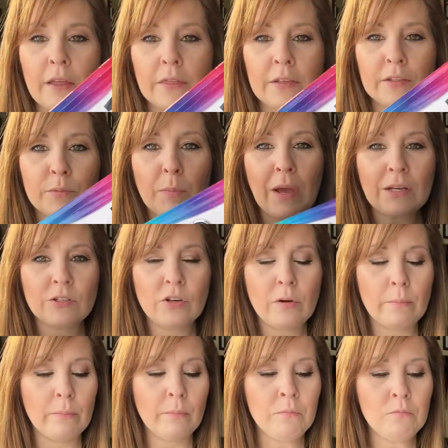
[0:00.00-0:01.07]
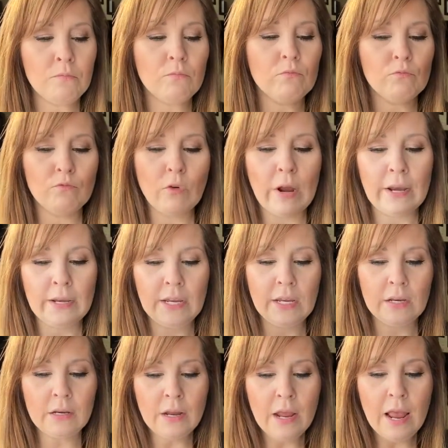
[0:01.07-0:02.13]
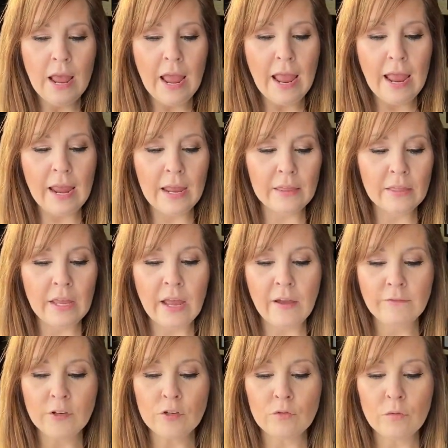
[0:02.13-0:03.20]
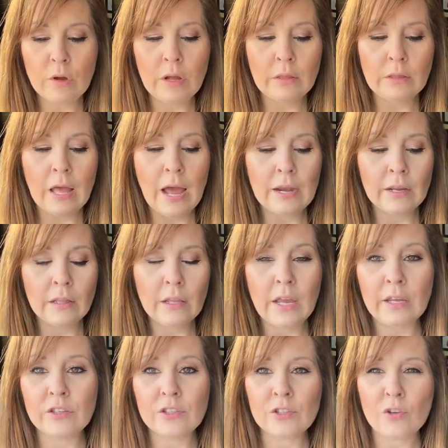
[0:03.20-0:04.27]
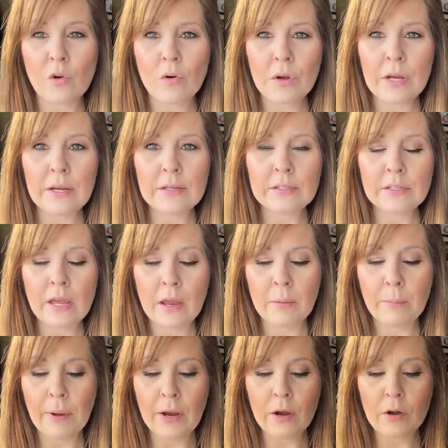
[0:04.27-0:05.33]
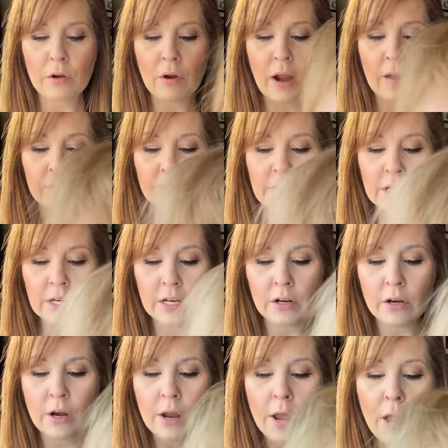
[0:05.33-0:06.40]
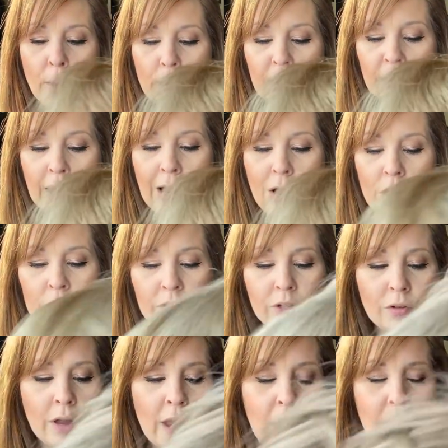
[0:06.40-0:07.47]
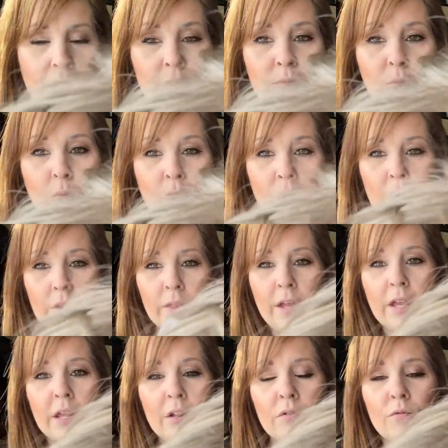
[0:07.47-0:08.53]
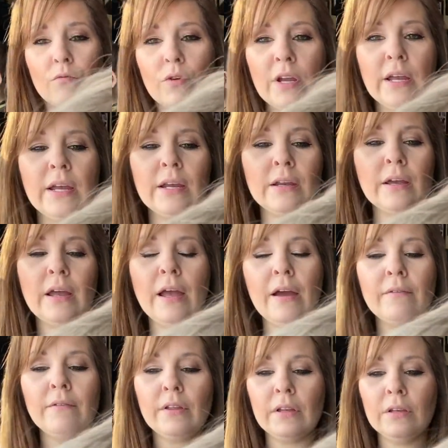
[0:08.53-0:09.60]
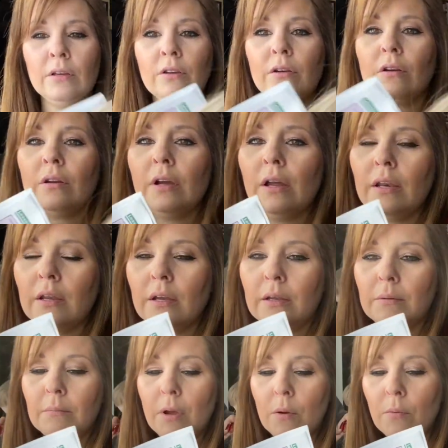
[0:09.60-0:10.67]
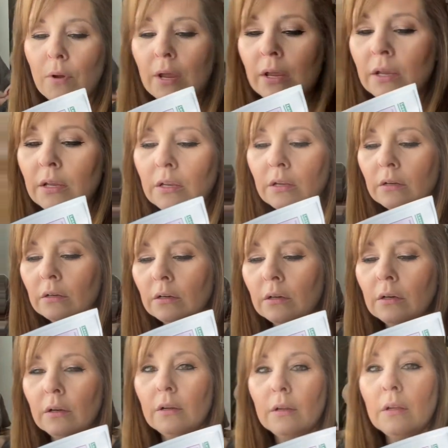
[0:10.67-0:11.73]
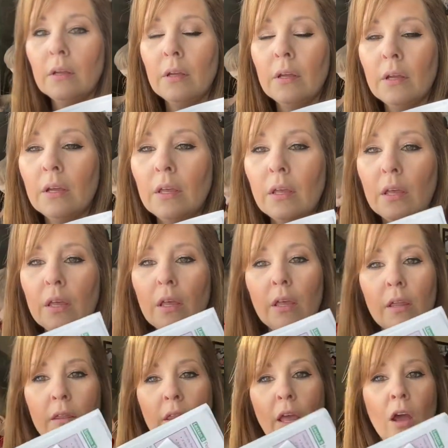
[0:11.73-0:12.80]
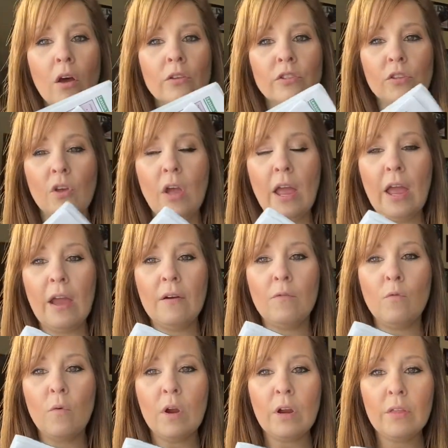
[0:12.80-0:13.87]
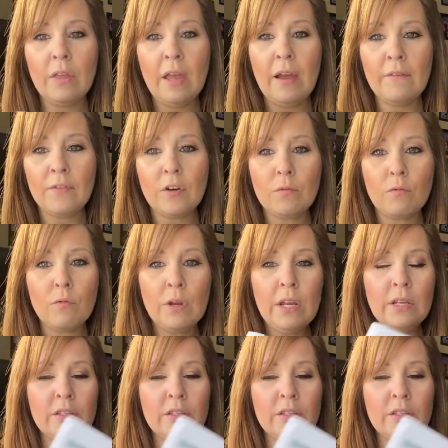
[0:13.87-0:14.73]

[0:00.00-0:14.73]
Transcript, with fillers: the Spectrum writing, and they have to do a lot of like stories and paragraphs in here, but they also have where they can read. Evelyn, you're kinda in my way here. They also have where they have to read